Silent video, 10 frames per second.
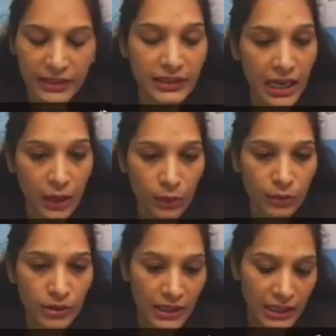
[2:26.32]
Now,
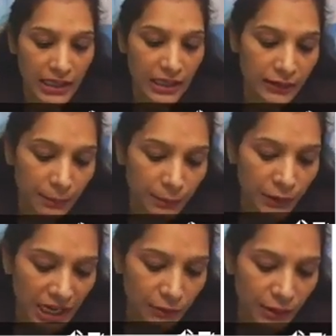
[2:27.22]
the
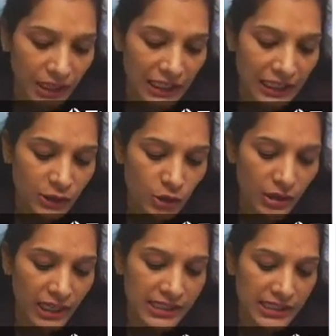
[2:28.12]
primary
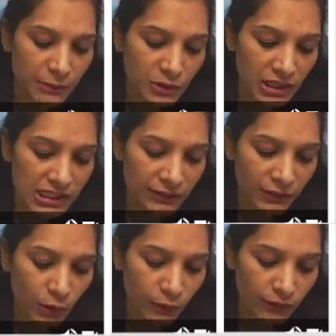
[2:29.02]
electron acceptor is
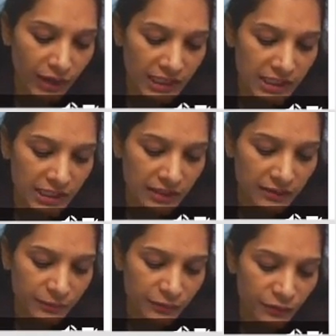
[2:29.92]
pheophytin
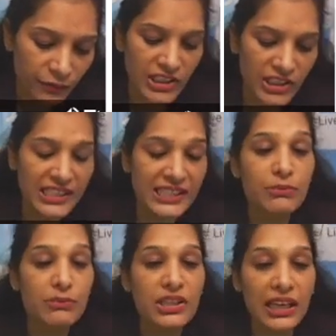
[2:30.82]
which
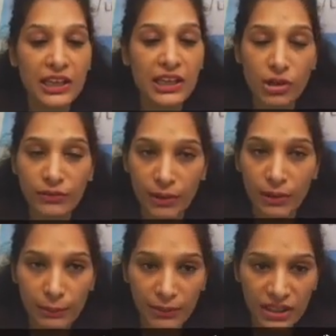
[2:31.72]
accepts the electron
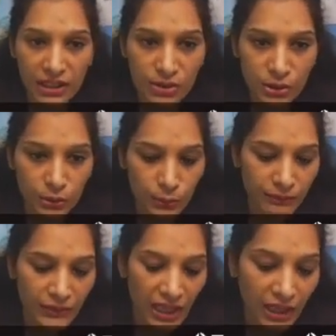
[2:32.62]
from the PS2.
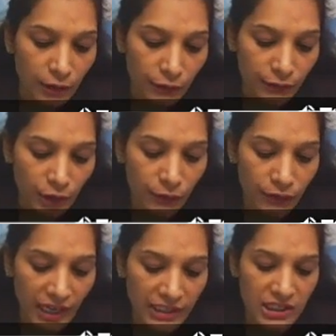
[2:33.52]

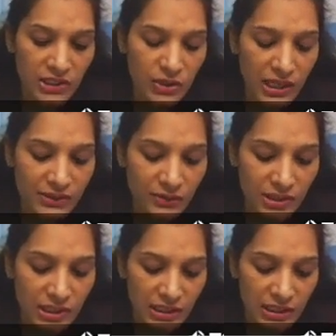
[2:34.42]
Pheophytin
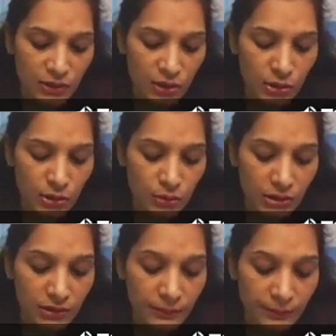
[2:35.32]
transfers its electron to
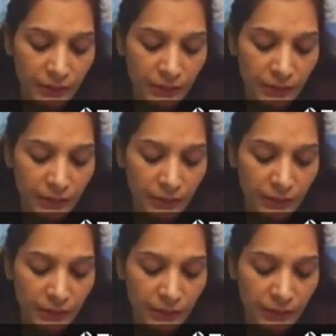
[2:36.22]
the